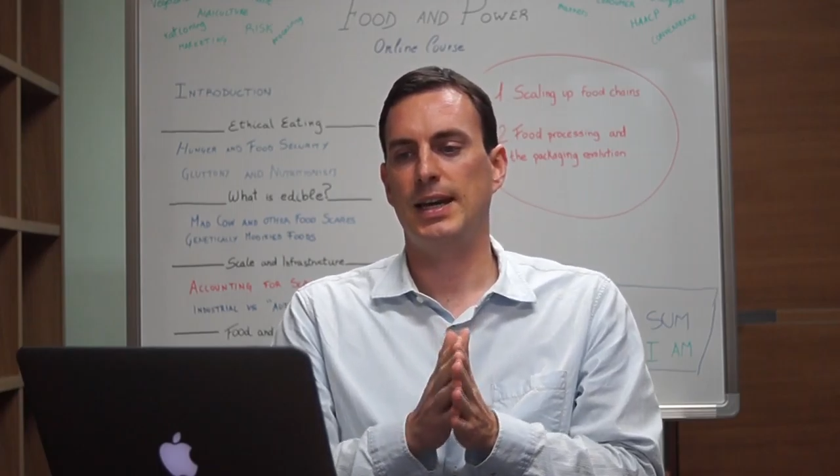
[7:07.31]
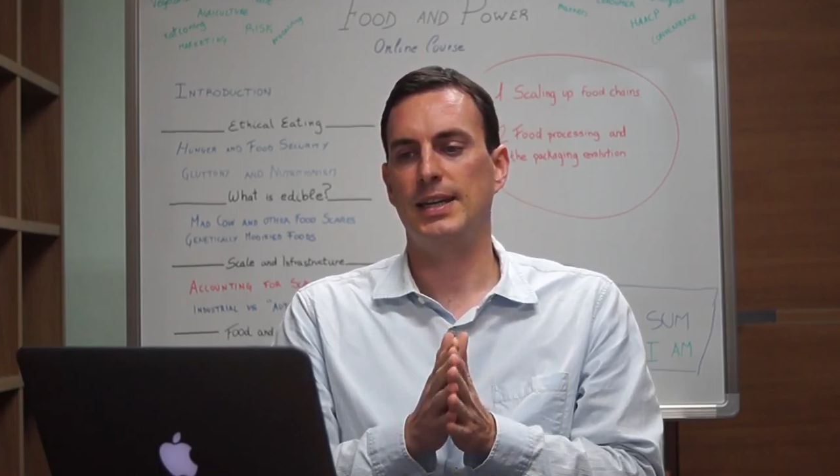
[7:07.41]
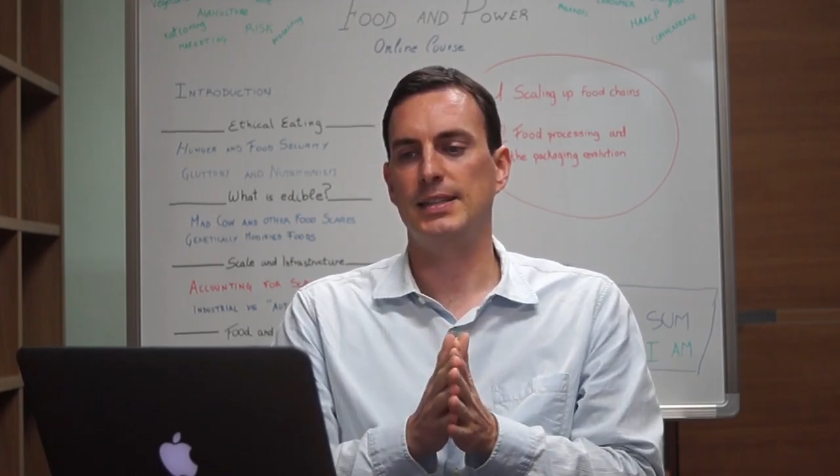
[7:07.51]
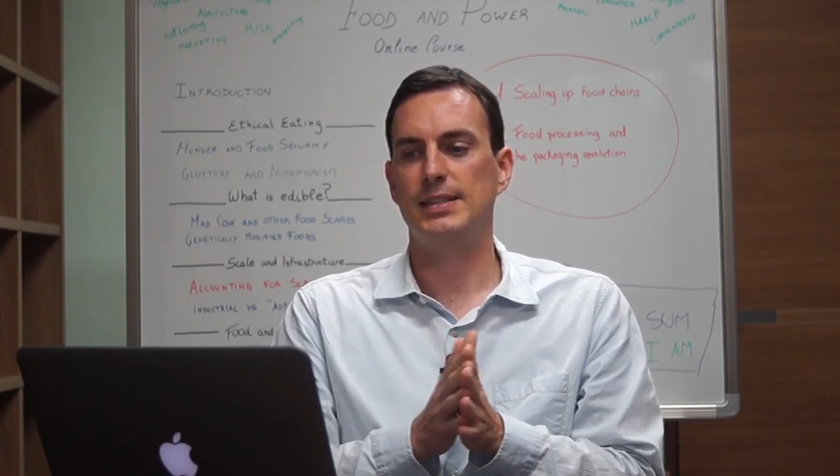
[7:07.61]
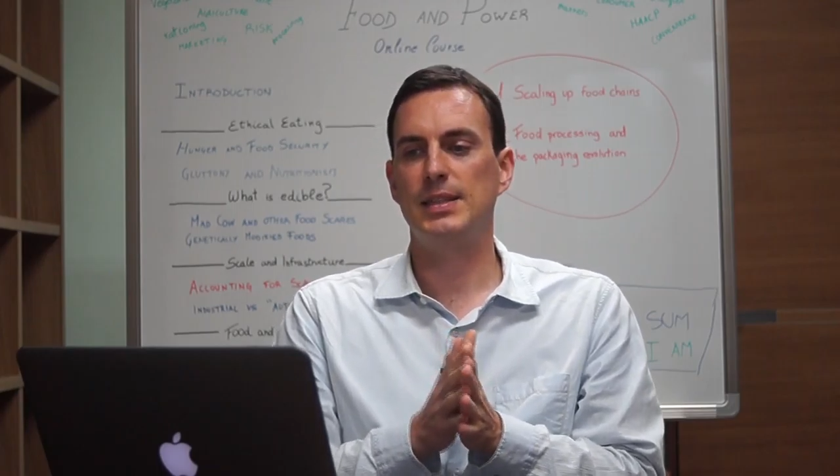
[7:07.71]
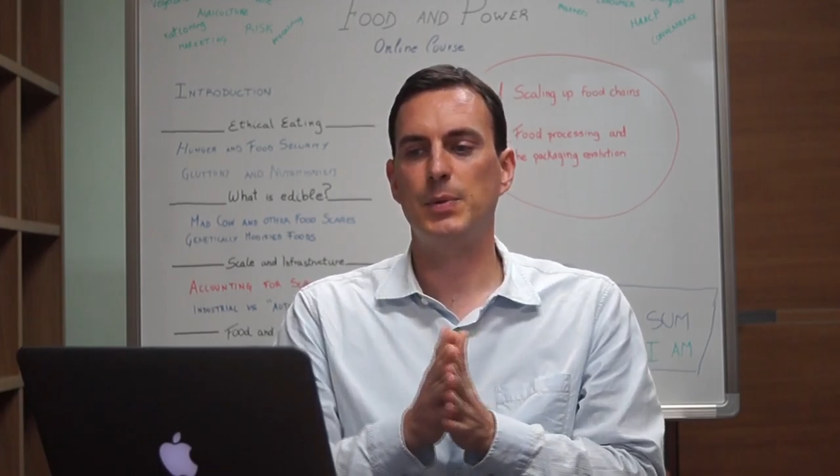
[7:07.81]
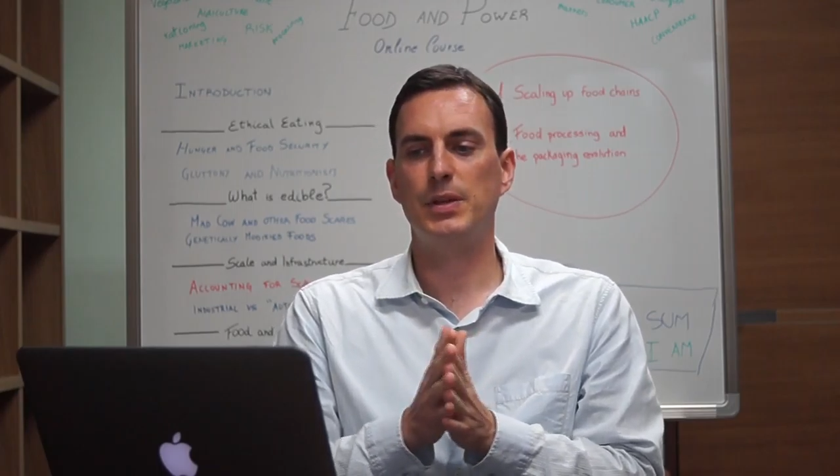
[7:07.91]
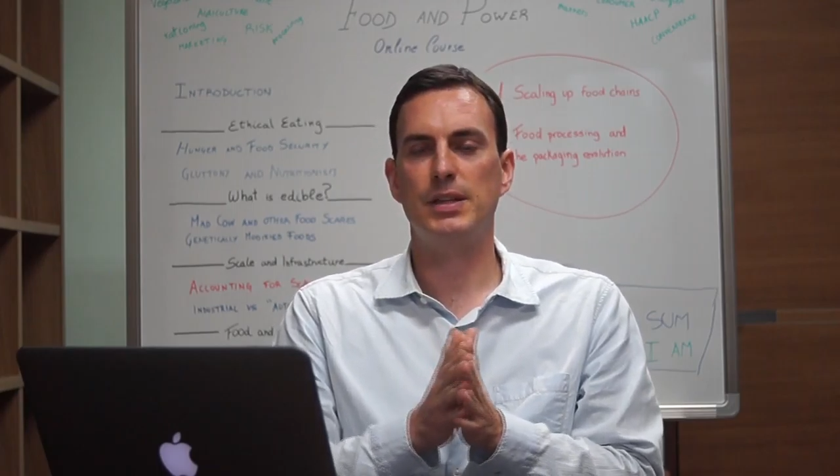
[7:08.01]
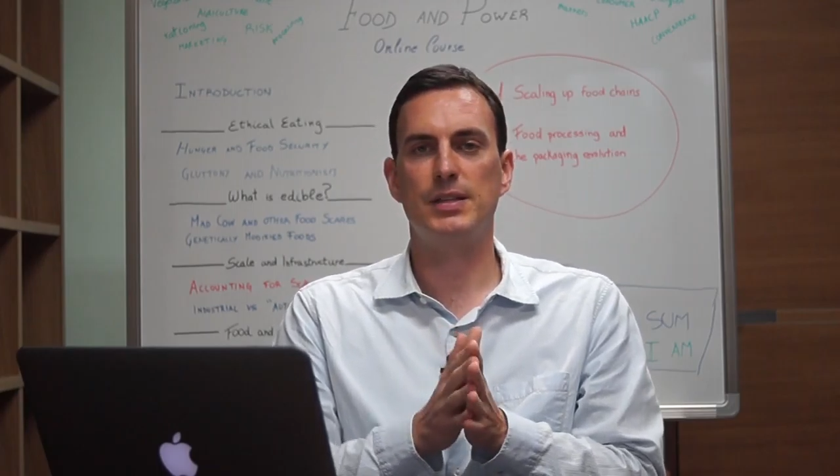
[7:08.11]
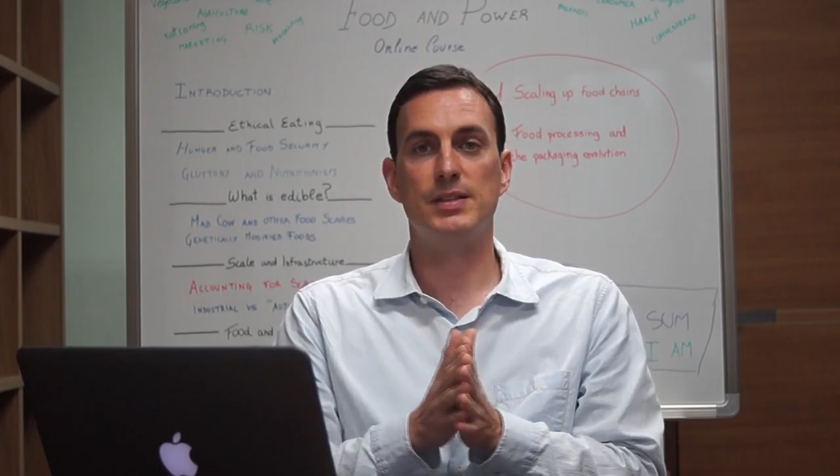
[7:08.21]
And
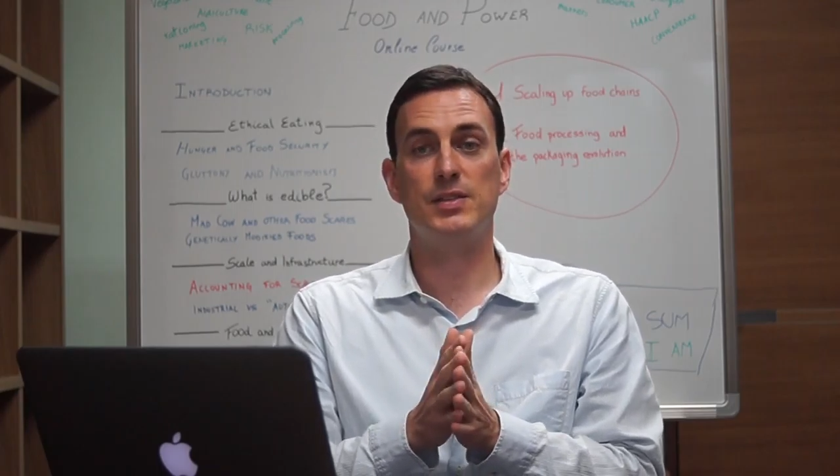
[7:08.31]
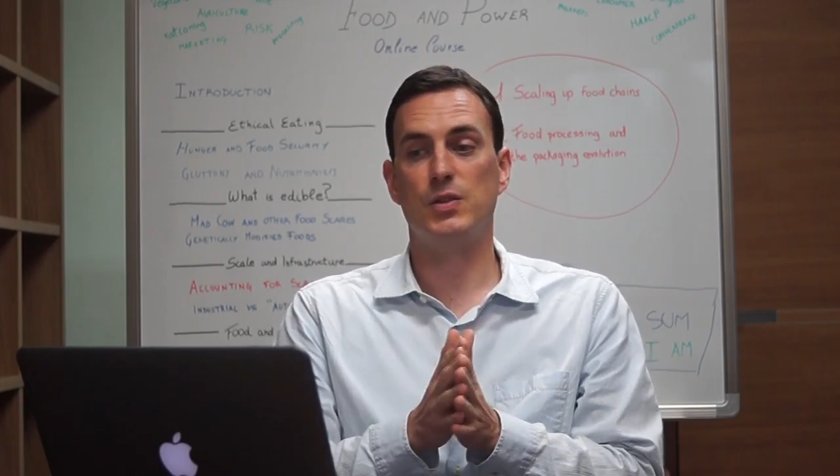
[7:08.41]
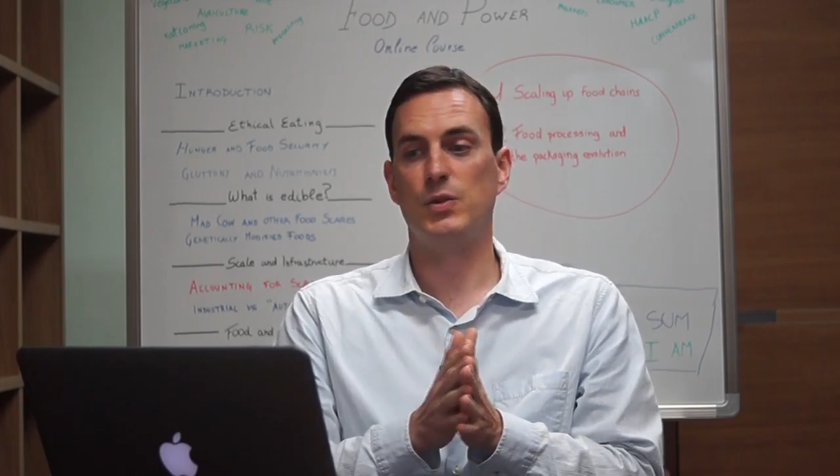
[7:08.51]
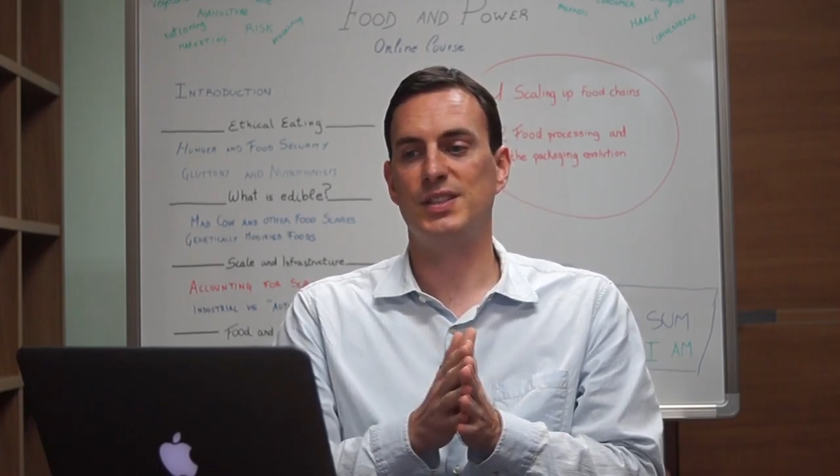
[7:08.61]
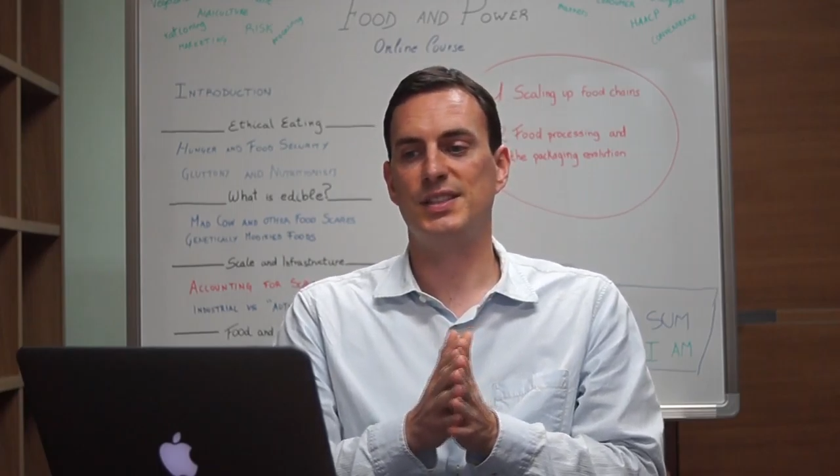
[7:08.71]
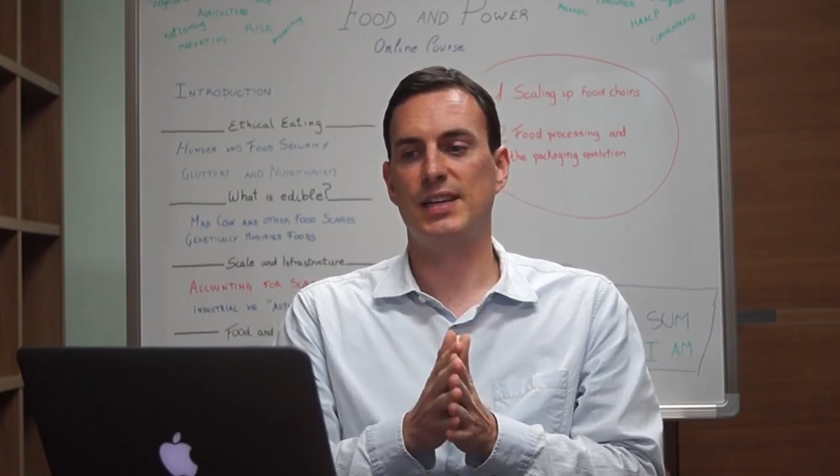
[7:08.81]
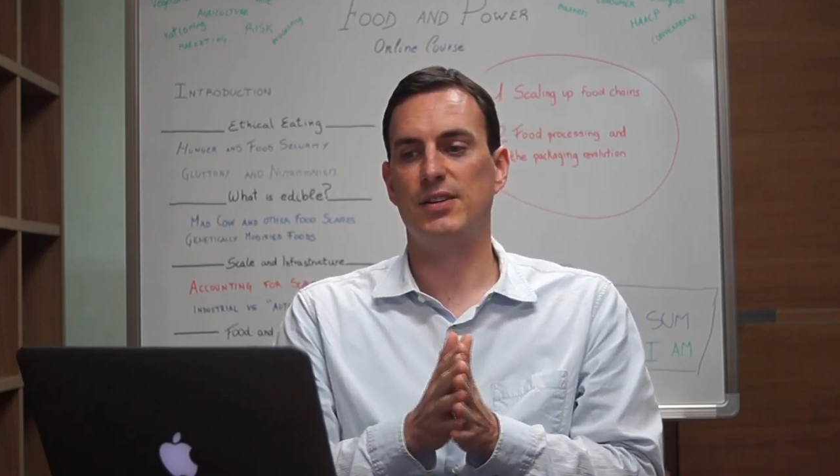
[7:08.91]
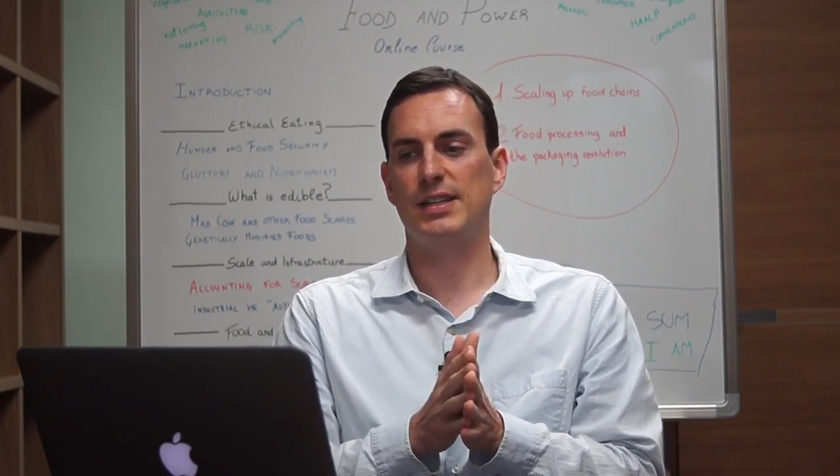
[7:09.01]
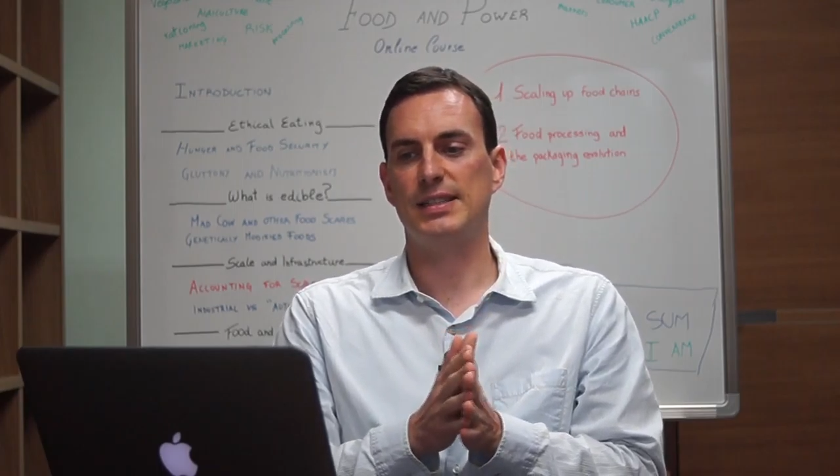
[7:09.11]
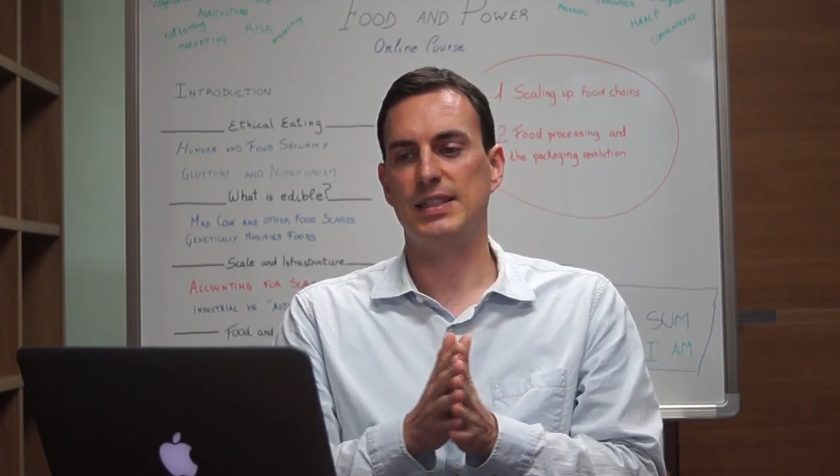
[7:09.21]
typically this is known as
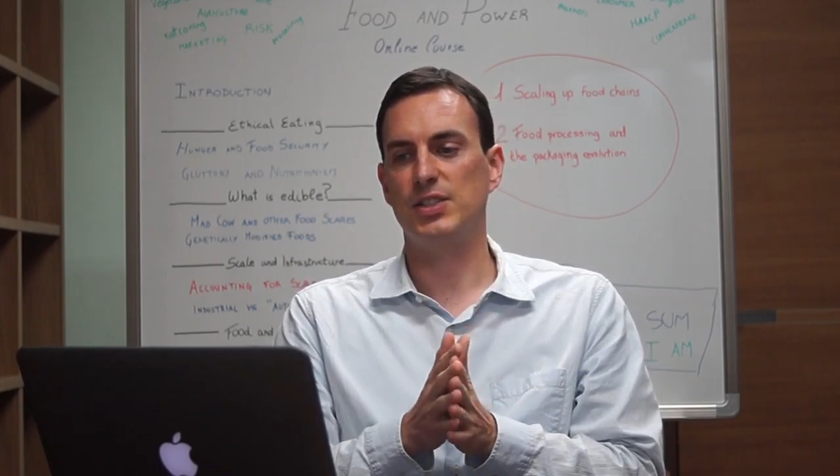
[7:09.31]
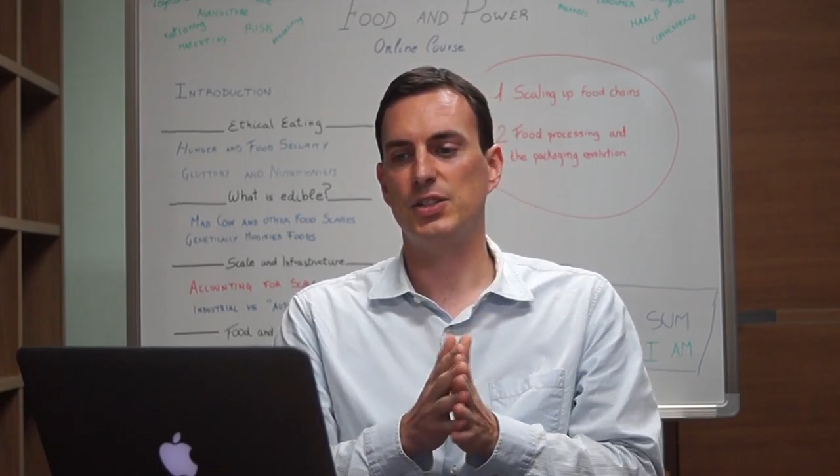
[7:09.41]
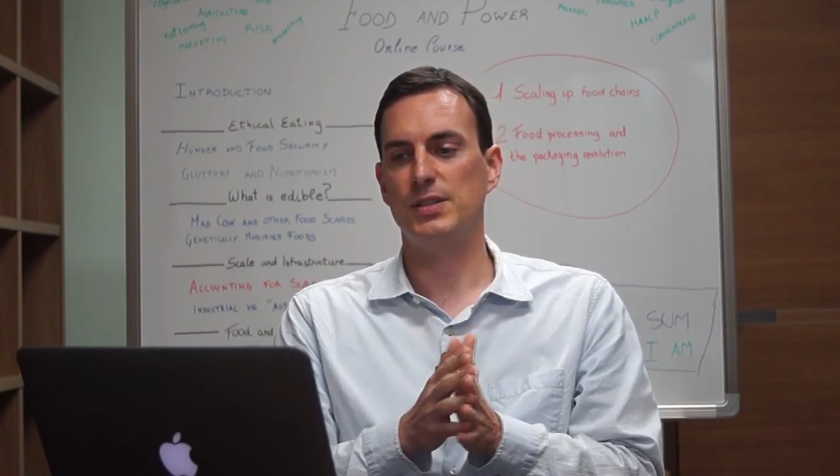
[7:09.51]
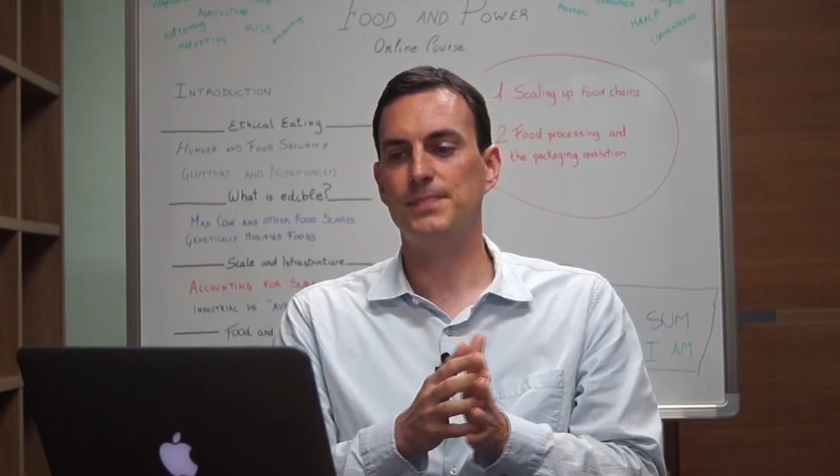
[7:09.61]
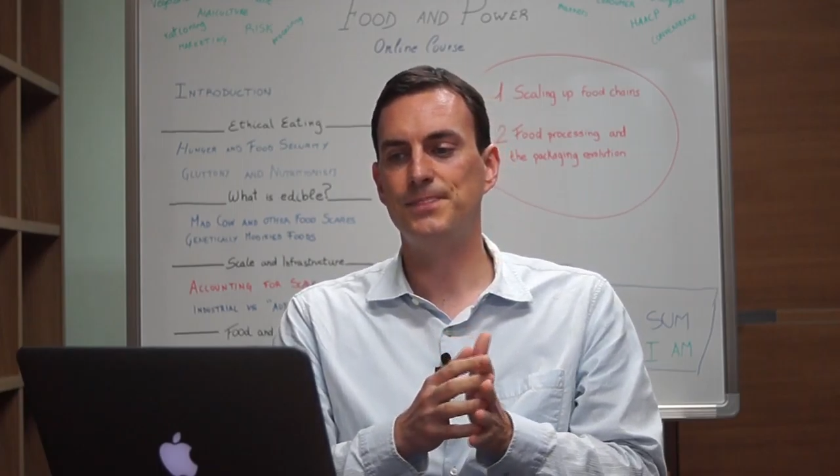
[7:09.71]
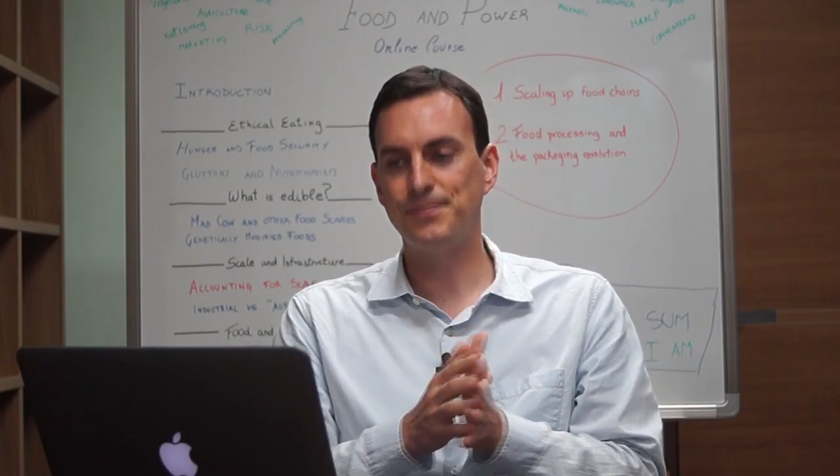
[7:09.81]
standardization.